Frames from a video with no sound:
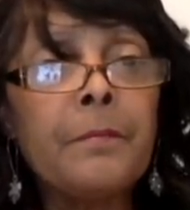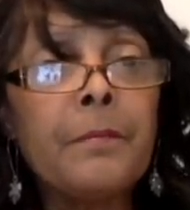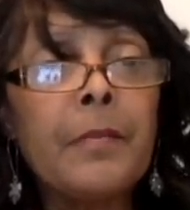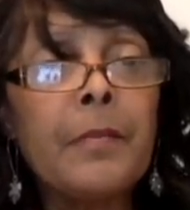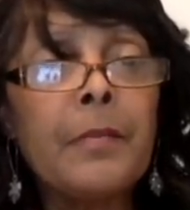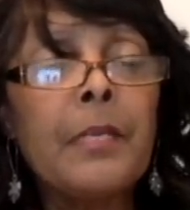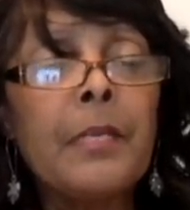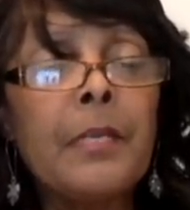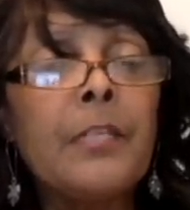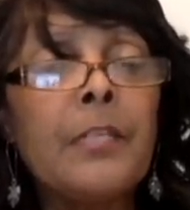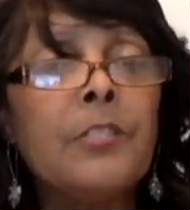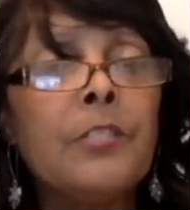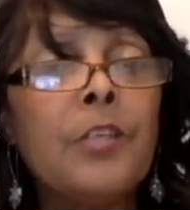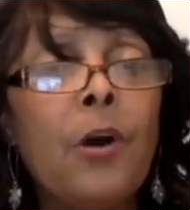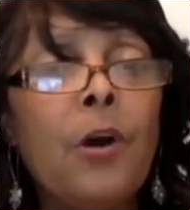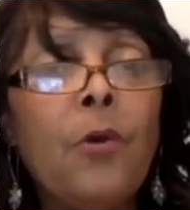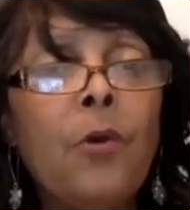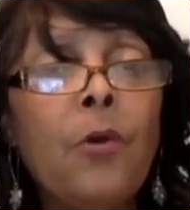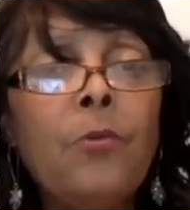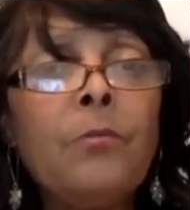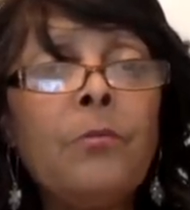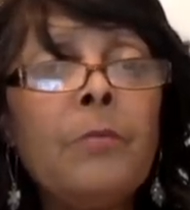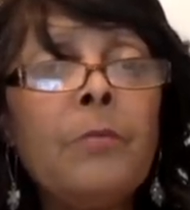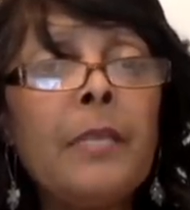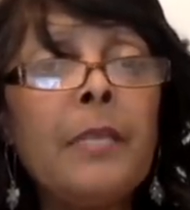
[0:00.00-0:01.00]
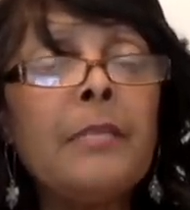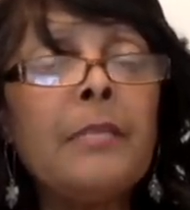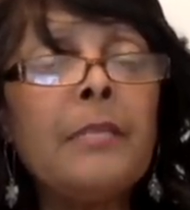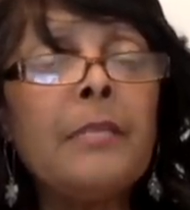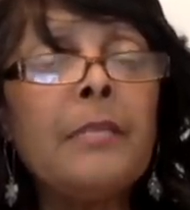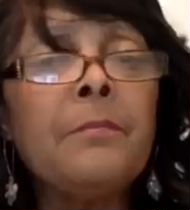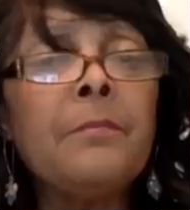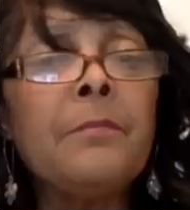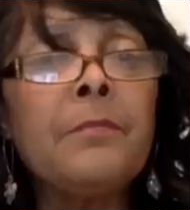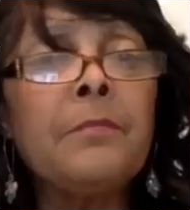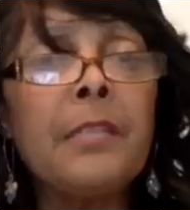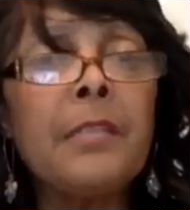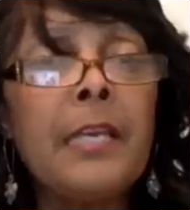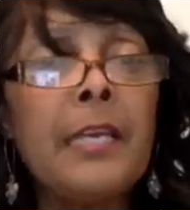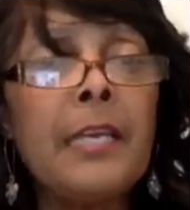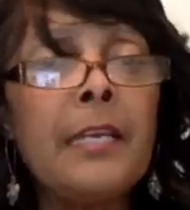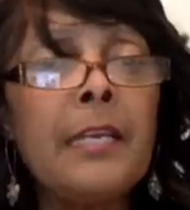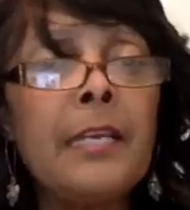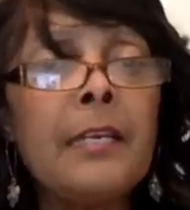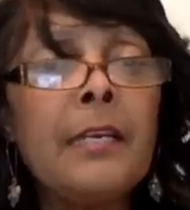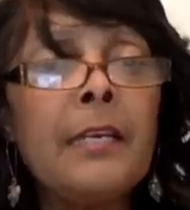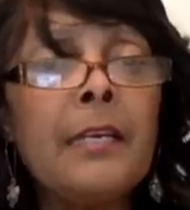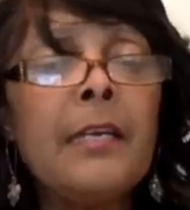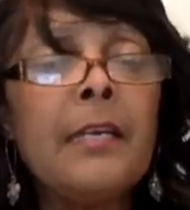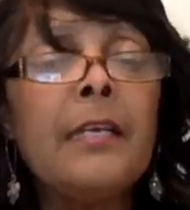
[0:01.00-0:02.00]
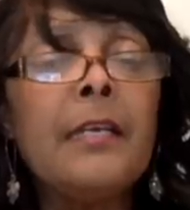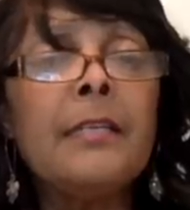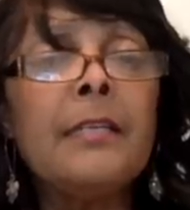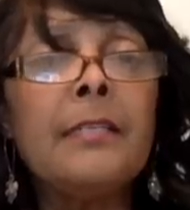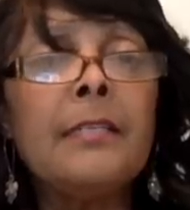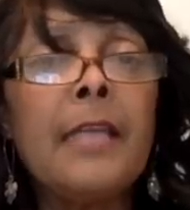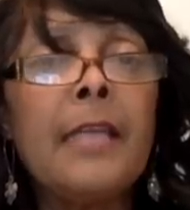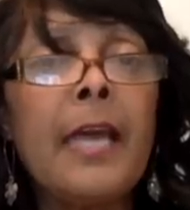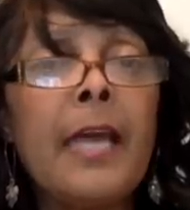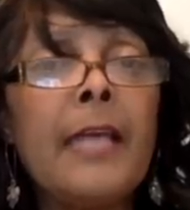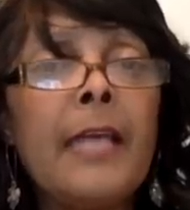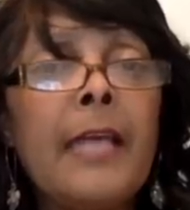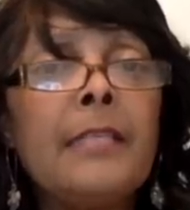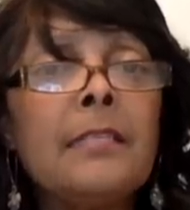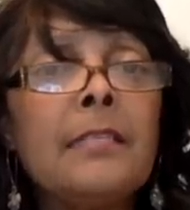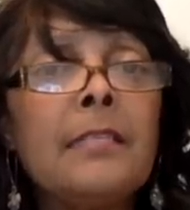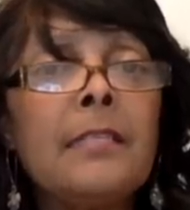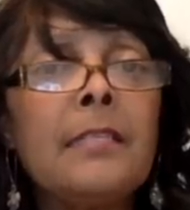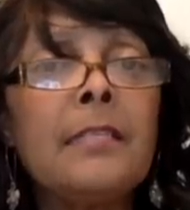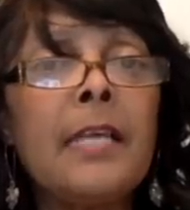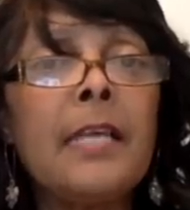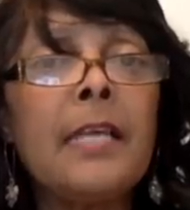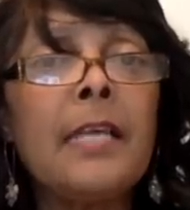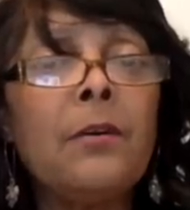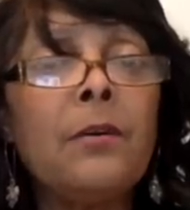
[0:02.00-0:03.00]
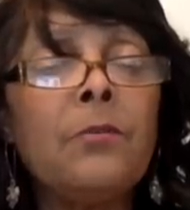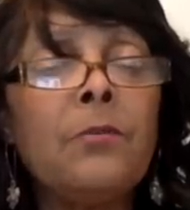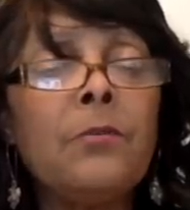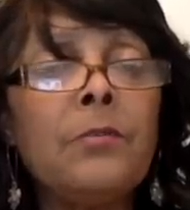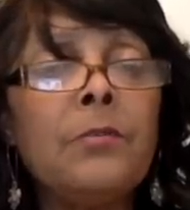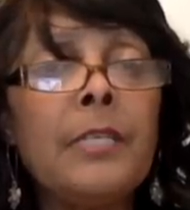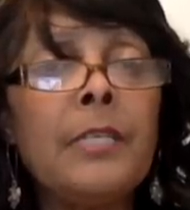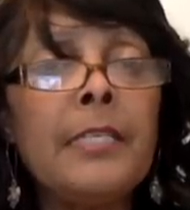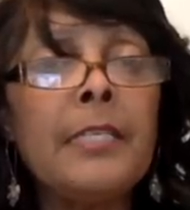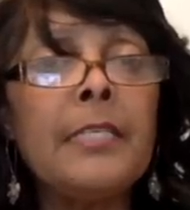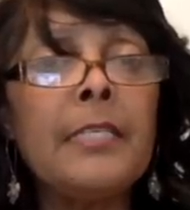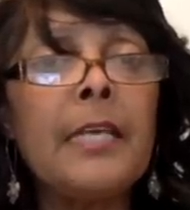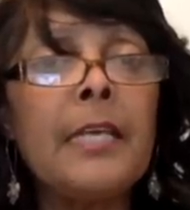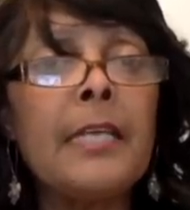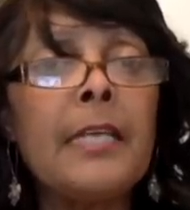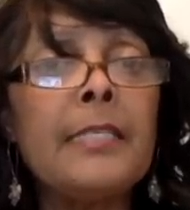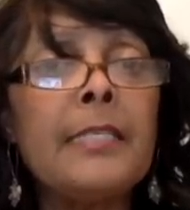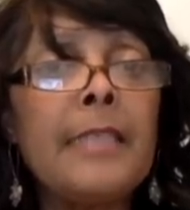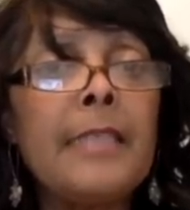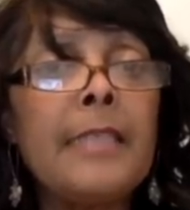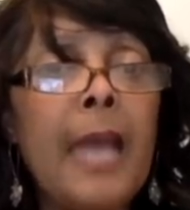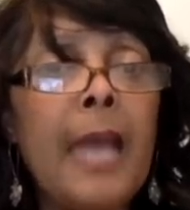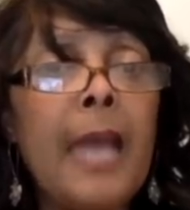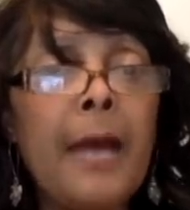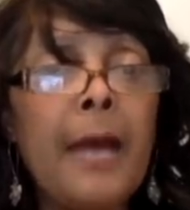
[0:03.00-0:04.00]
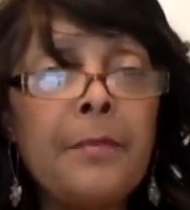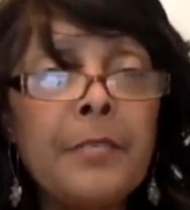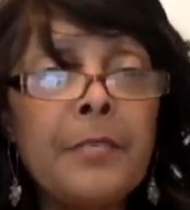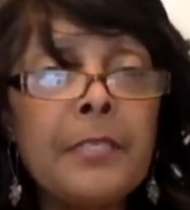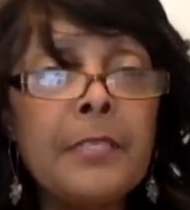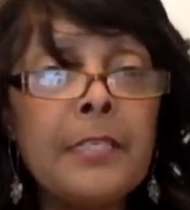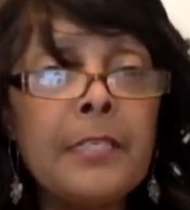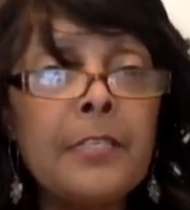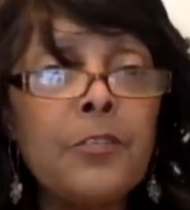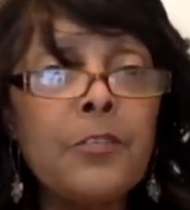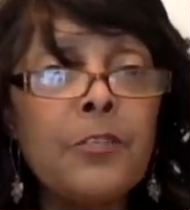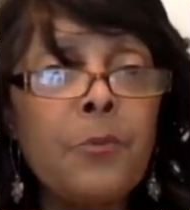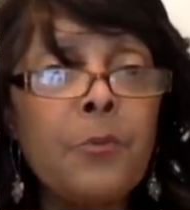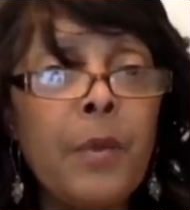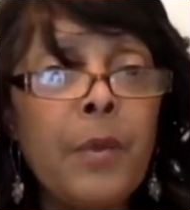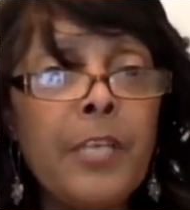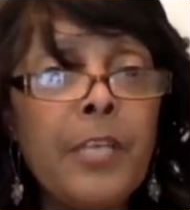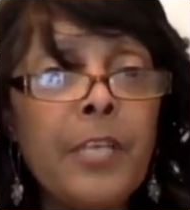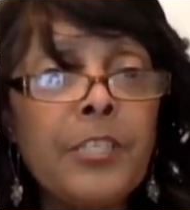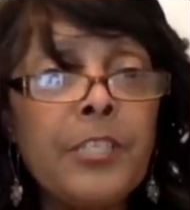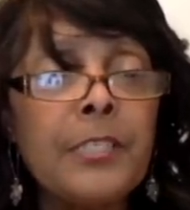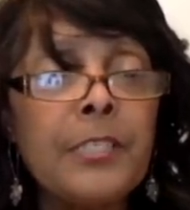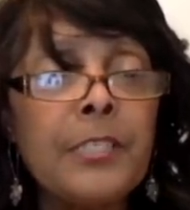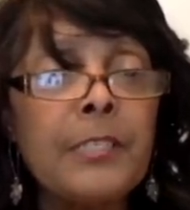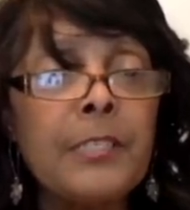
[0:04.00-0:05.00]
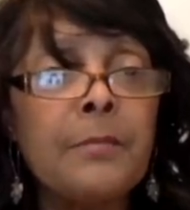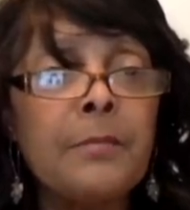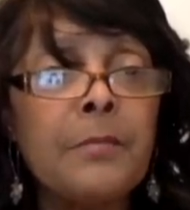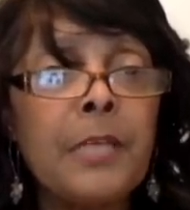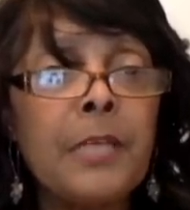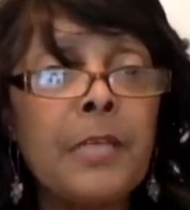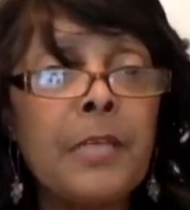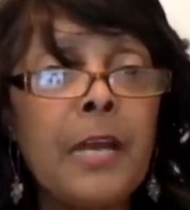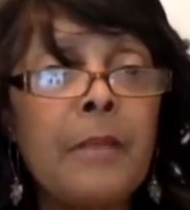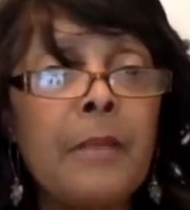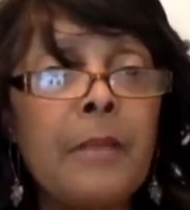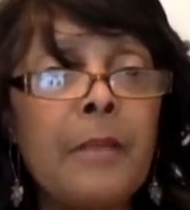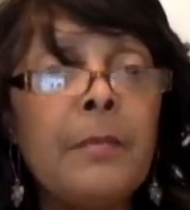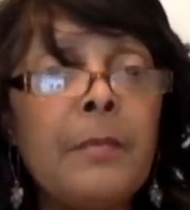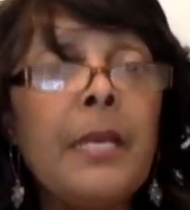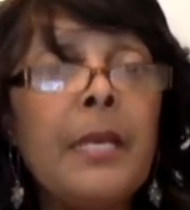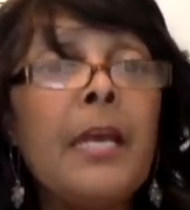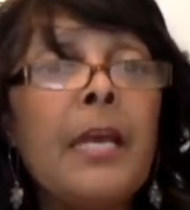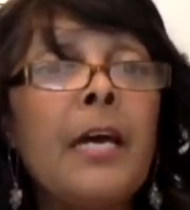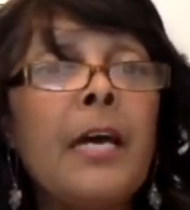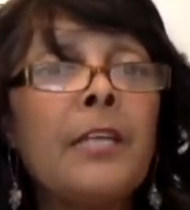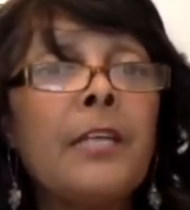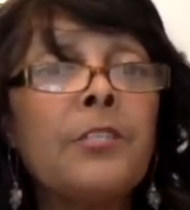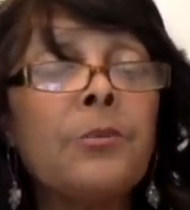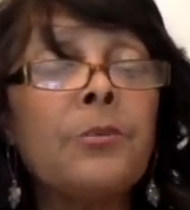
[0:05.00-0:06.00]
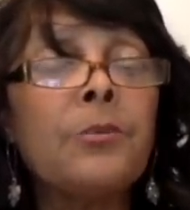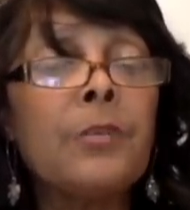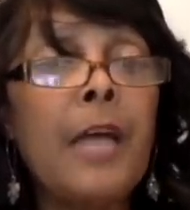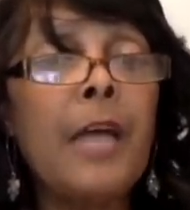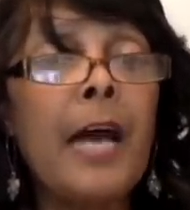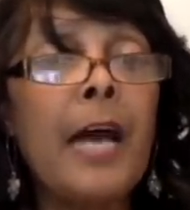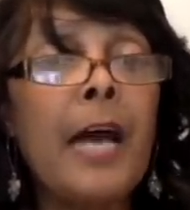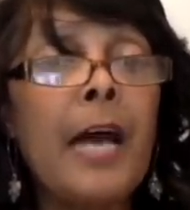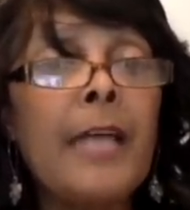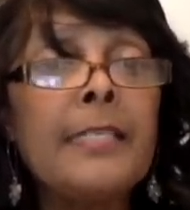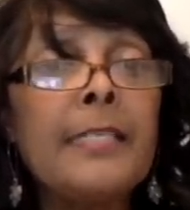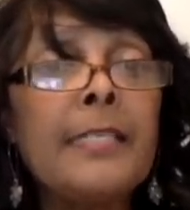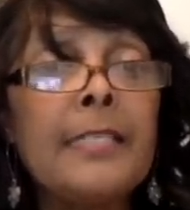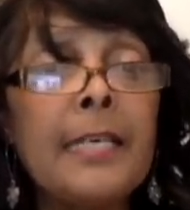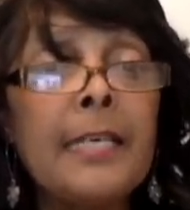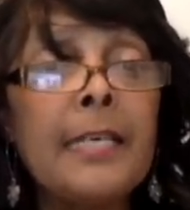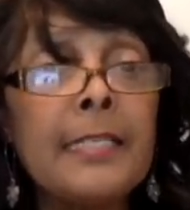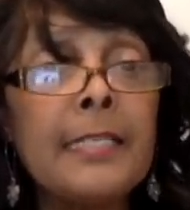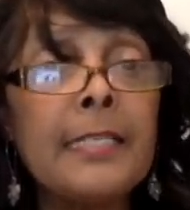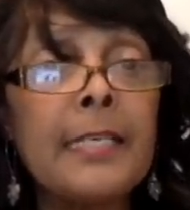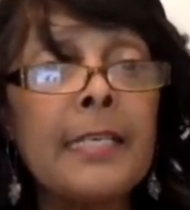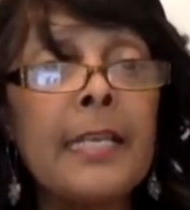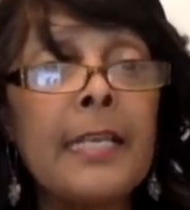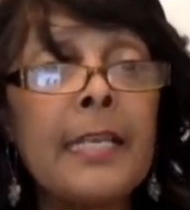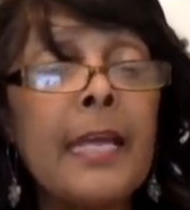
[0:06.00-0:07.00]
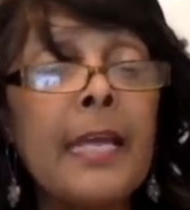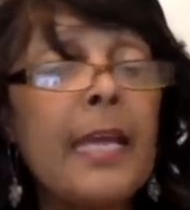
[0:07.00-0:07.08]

Don't make them think that they don't need to adapt to situations sometime until God does it.